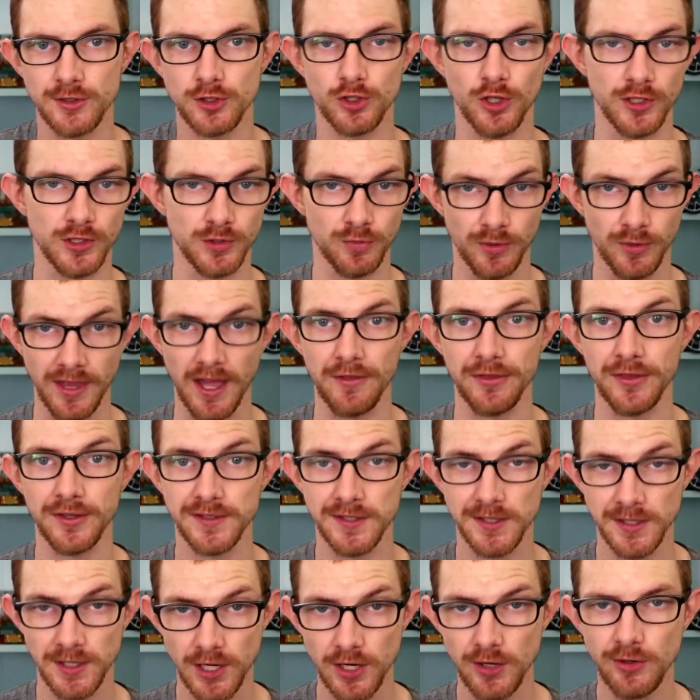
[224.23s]
just without the
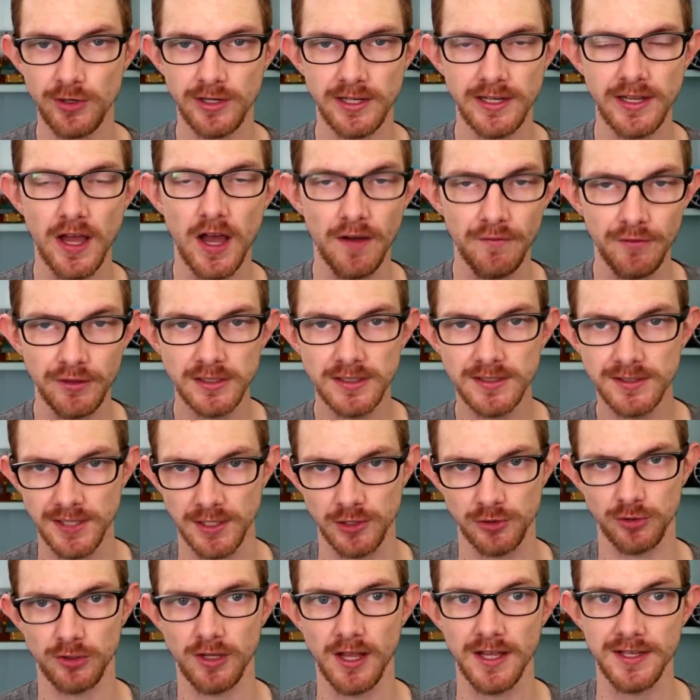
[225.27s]
security of a
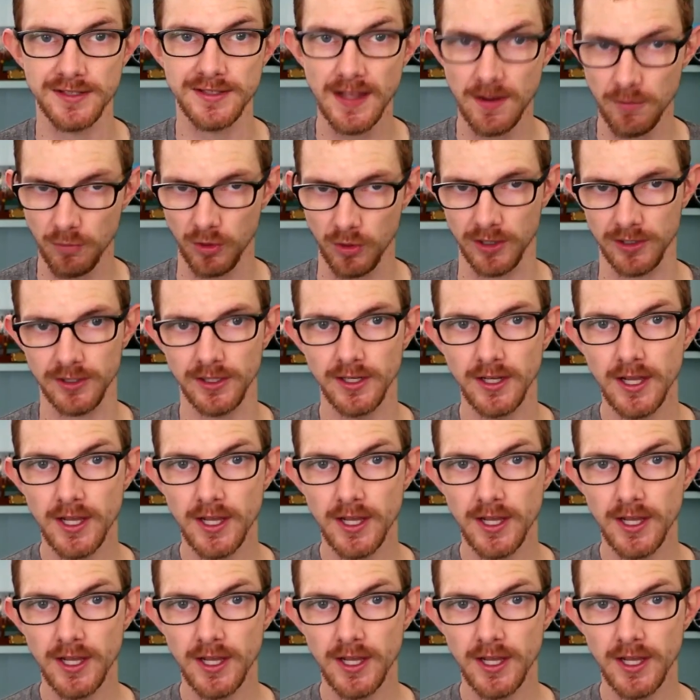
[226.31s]
decentralized network.